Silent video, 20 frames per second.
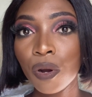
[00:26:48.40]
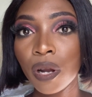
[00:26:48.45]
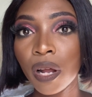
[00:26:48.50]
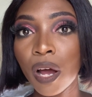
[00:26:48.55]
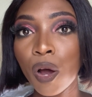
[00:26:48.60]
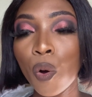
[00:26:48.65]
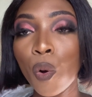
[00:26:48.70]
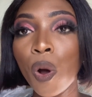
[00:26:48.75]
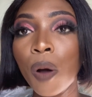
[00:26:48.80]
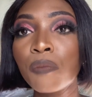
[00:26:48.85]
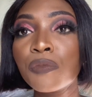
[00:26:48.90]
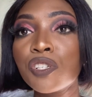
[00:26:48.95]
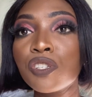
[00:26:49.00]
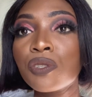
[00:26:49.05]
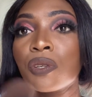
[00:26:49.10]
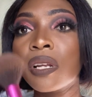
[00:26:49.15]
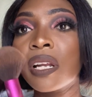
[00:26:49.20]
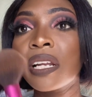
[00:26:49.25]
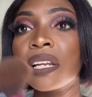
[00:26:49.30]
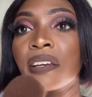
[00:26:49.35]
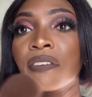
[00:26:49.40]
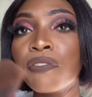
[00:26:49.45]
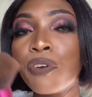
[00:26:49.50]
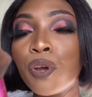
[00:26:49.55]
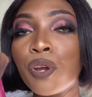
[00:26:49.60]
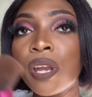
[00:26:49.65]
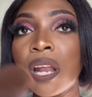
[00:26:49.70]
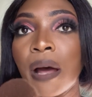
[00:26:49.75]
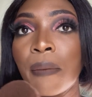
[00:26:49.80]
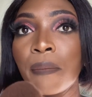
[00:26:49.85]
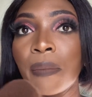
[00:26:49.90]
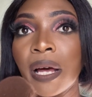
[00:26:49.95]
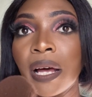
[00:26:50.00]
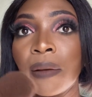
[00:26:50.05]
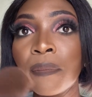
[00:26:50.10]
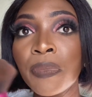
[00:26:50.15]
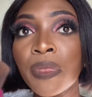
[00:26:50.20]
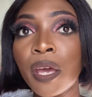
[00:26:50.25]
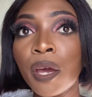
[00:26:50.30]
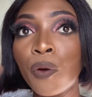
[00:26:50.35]
or I'm just gonna leave her number,
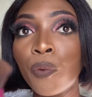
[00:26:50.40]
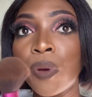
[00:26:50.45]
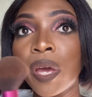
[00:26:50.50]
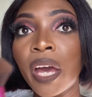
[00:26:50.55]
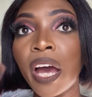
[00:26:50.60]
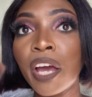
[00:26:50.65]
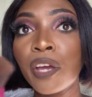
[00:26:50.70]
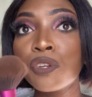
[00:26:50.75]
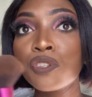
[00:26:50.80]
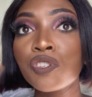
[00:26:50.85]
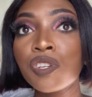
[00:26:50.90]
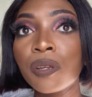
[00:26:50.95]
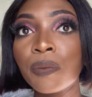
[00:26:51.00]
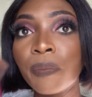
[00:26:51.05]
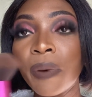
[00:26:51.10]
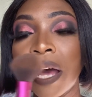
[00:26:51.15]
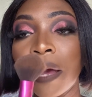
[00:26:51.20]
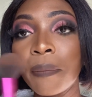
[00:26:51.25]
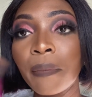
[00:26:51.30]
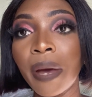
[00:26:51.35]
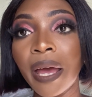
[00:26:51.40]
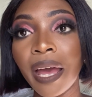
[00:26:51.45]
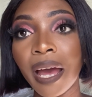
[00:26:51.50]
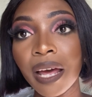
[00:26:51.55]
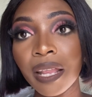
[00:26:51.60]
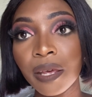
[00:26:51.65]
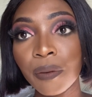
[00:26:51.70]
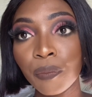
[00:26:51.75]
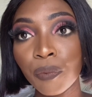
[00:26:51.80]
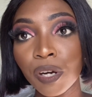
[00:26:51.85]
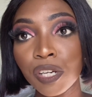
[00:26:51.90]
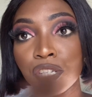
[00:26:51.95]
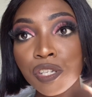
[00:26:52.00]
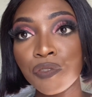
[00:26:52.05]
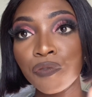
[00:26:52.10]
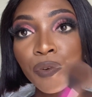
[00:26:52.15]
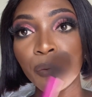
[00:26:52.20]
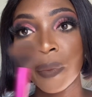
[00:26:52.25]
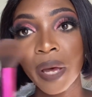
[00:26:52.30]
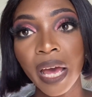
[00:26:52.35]
where I usually buy my other brushes
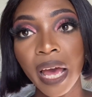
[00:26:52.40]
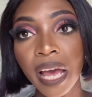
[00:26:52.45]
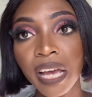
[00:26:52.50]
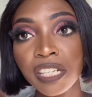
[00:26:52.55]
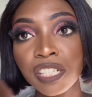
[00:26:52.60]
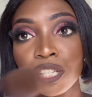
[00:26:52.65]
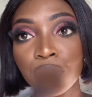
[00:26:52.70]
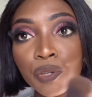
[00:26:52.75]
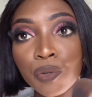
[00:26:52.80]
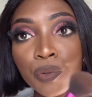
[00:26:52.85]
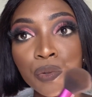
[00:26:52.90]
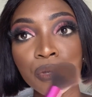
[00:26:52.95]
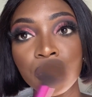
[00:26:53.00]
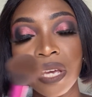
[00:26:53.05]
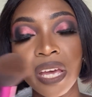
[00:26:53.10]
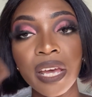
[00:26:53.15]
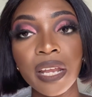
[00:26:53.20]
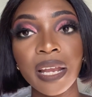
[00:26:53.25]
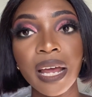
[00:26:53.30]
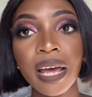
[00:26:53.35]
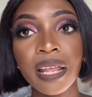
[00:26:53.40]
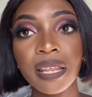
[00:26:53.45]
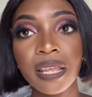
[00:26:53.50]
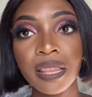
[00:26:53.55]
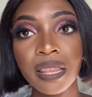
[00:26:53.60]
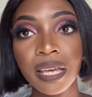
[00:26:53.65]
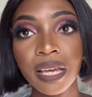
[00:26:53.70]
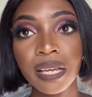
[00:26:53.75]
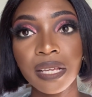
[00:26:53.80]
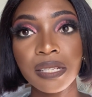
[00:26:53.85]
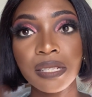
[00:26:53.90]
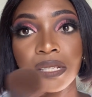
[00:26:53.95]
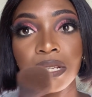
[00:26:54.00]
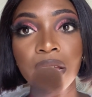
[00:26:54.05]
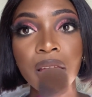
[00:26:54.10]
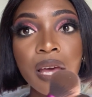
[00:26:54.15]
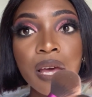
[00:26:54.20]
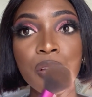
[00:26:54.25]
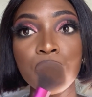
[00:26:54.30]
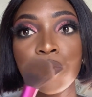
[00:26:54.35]
for my eyeshadows and other things.
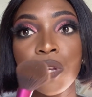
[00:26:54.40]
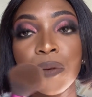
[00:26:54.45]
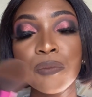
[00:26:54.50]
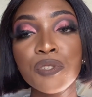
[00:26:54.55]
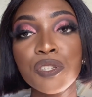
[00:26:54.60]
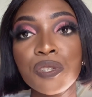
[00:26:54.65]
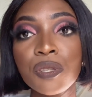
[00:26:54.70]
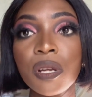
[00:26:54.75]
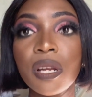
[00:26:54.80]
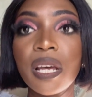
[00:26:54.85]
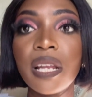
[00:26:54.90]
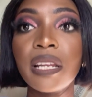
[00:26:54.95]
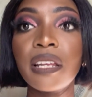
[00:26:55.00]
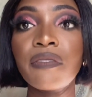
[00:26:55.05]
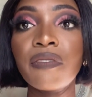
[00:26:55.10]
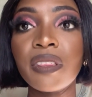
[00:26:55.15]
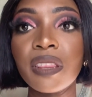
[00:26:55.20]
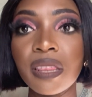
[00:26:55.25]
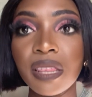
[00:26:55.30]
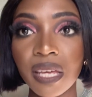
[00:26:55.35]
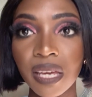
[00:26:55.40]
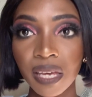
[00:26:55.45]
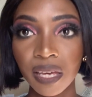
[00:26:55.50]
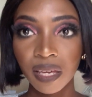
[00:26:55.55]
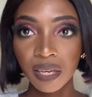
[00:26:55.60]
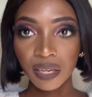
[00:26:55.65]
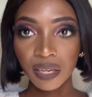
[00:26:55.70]
So I'm just gonna leave it there.